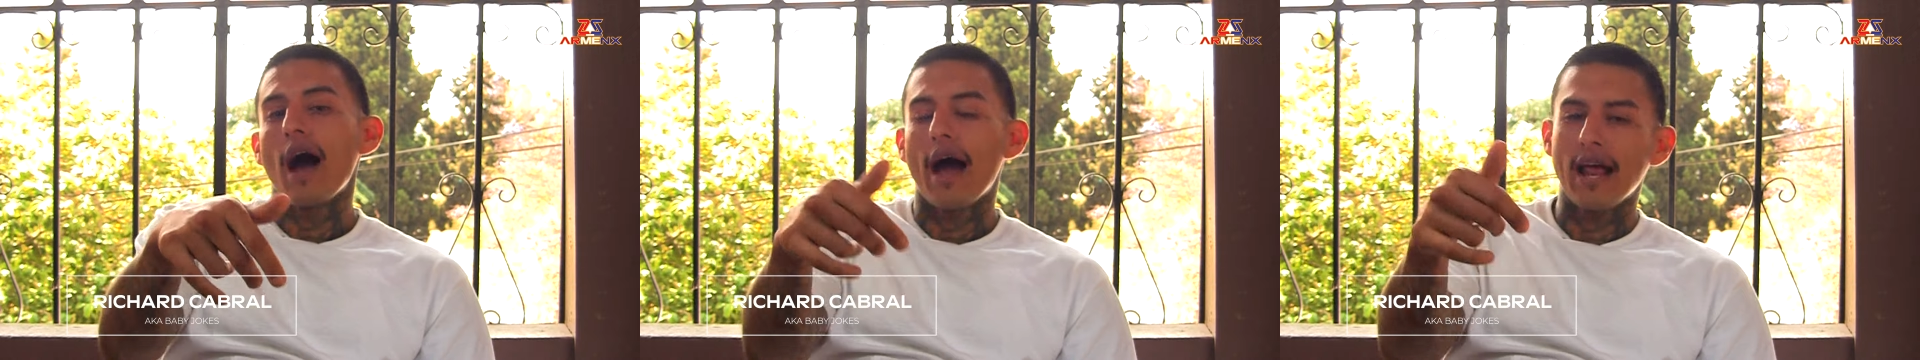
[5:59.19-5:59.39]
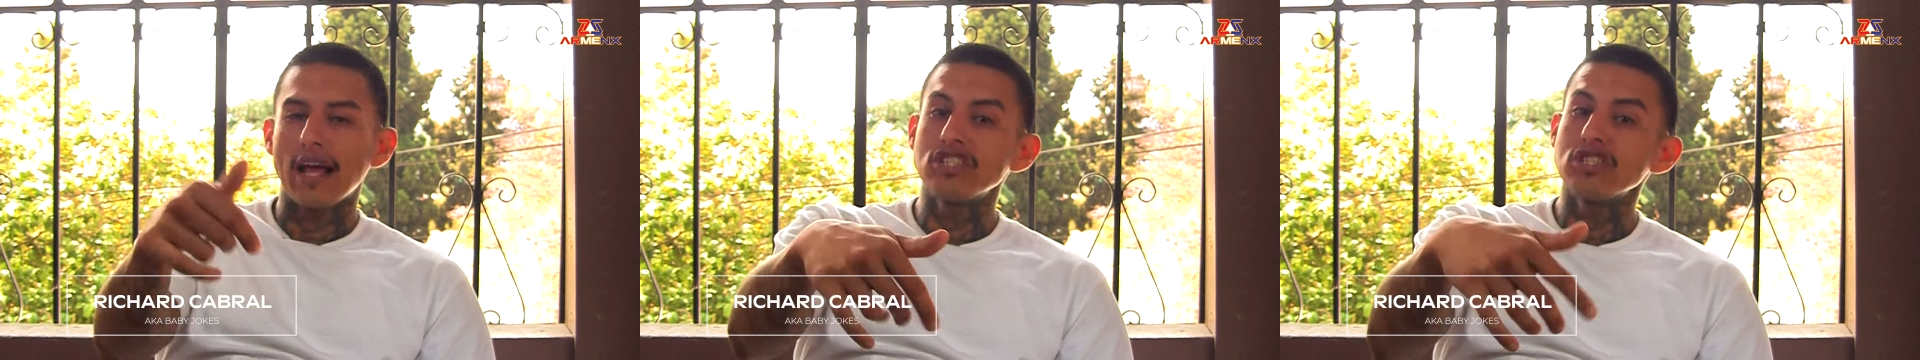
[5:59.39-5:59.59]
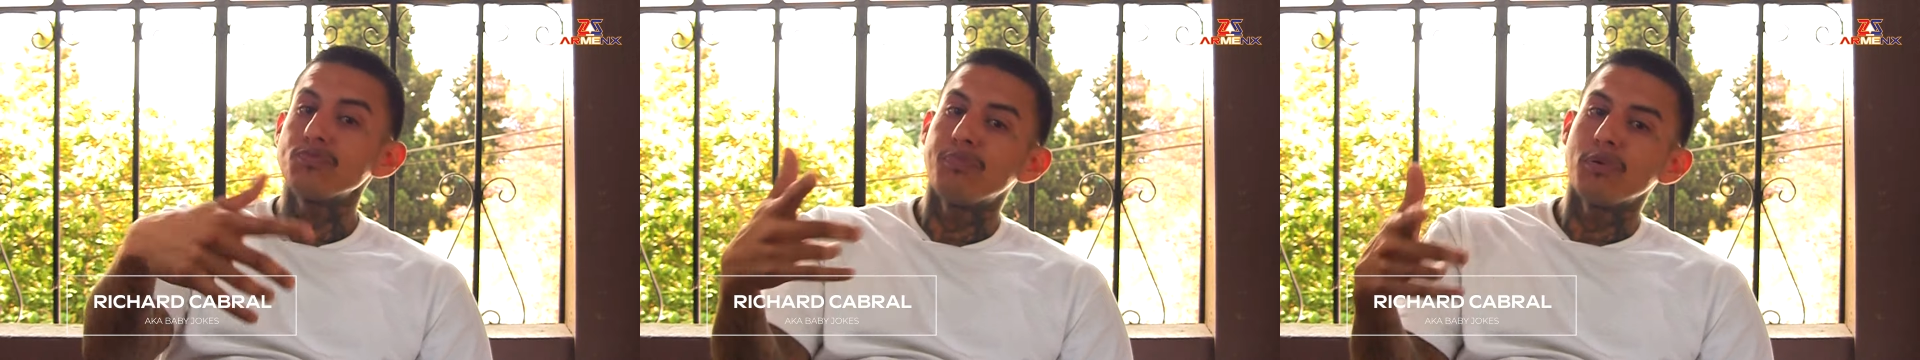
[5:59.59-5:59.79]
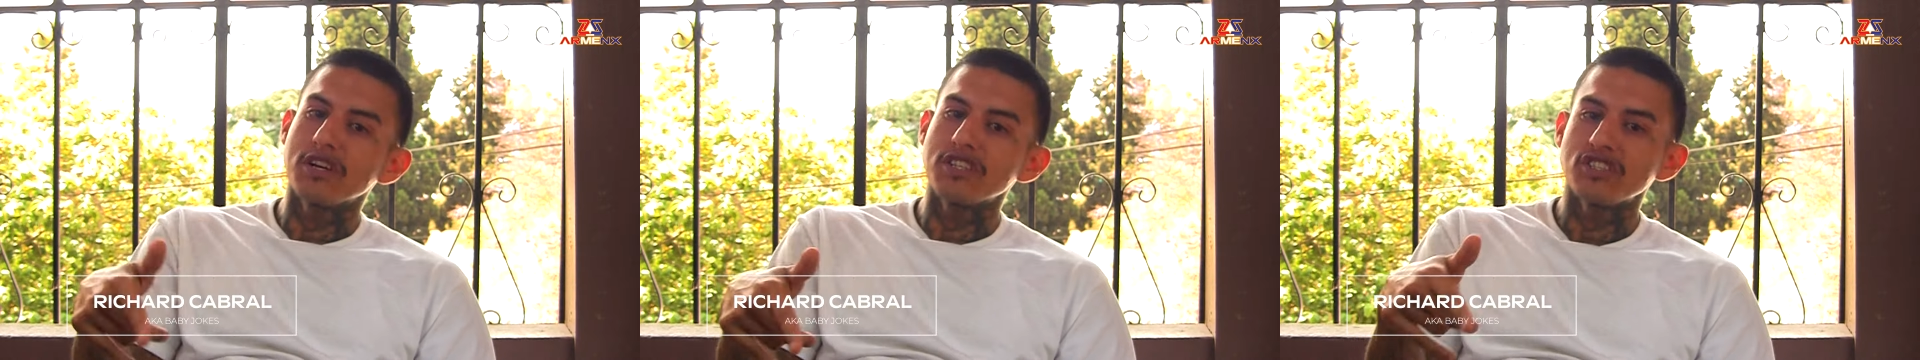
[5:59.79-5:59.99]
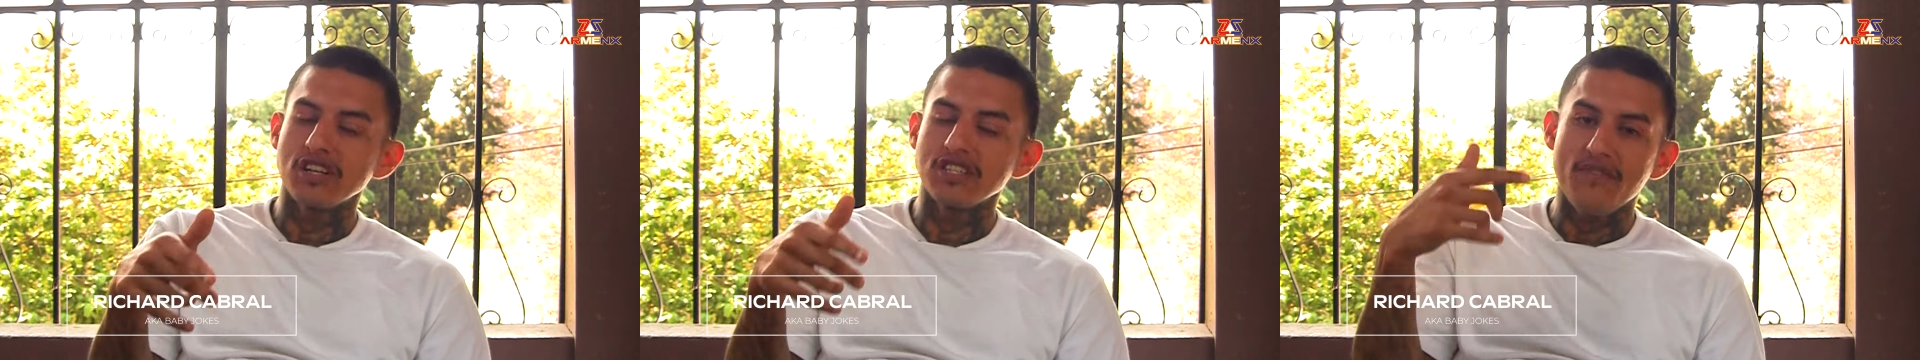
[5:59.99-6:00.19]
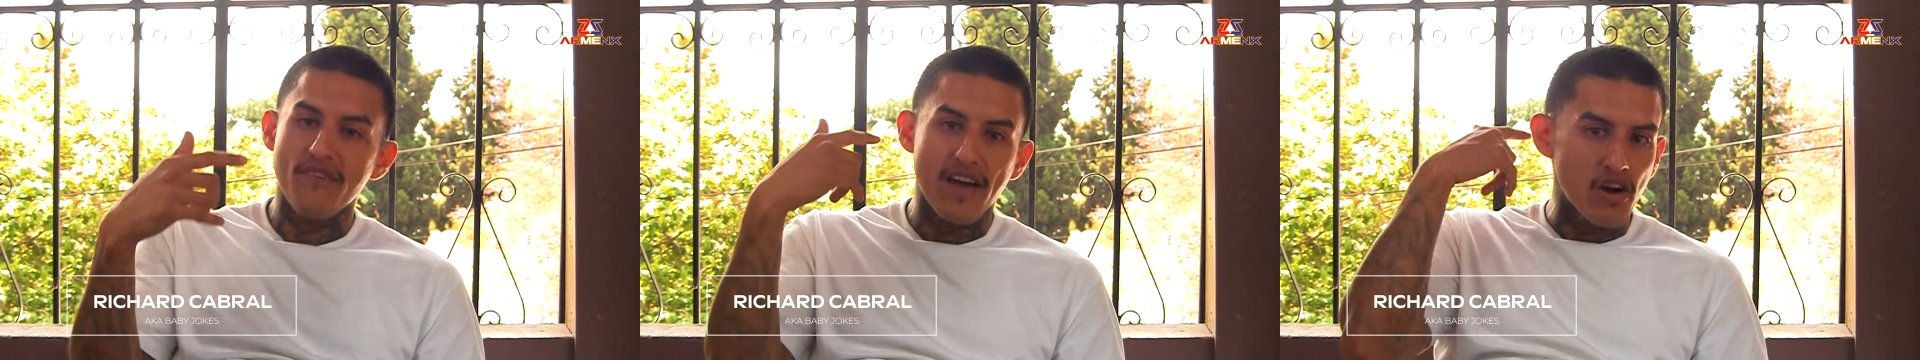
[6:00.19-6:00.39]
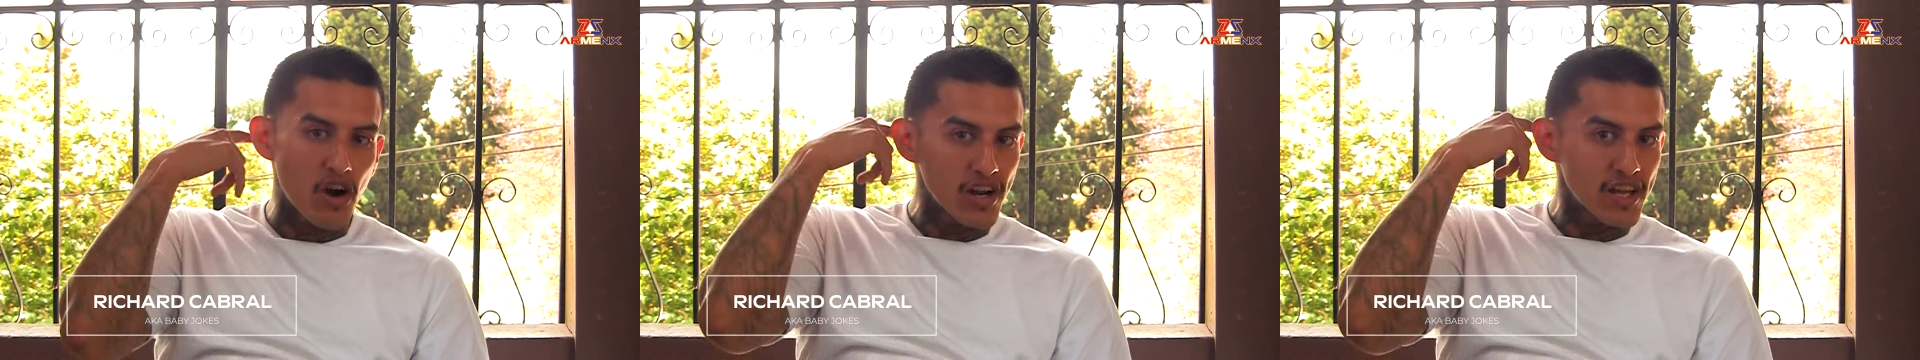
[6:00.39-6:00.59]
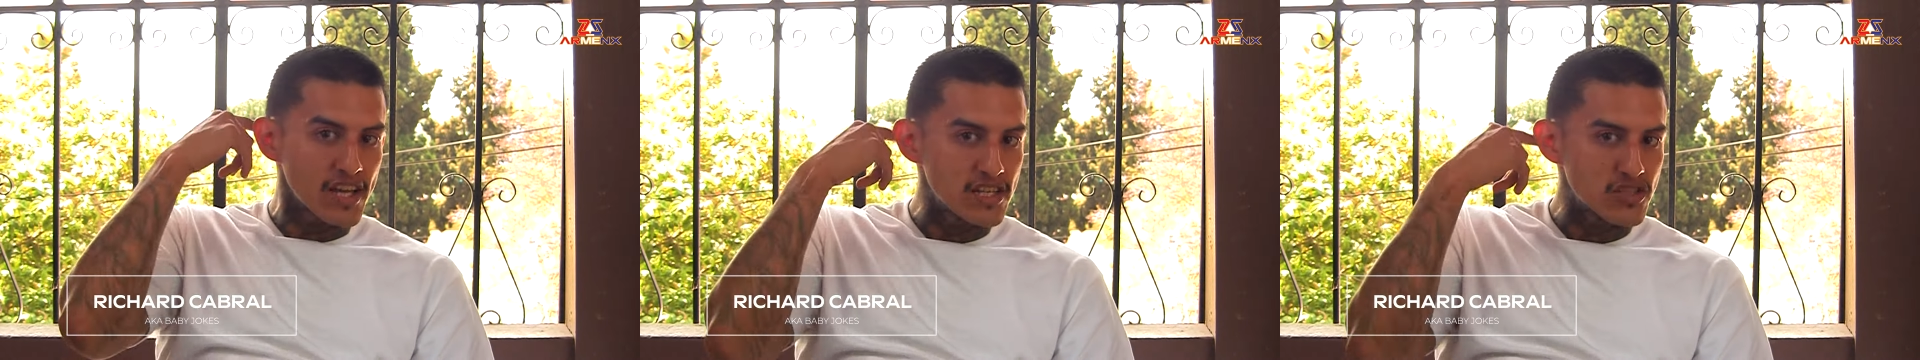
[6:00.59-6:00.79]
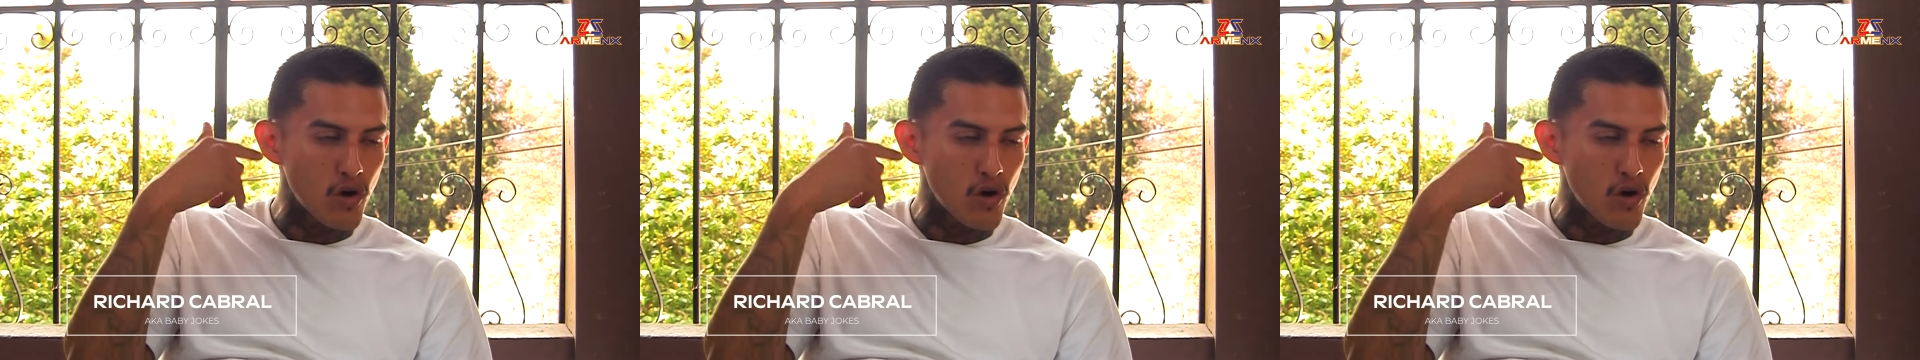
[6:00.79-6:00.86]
I just booked Sons of Anarchy,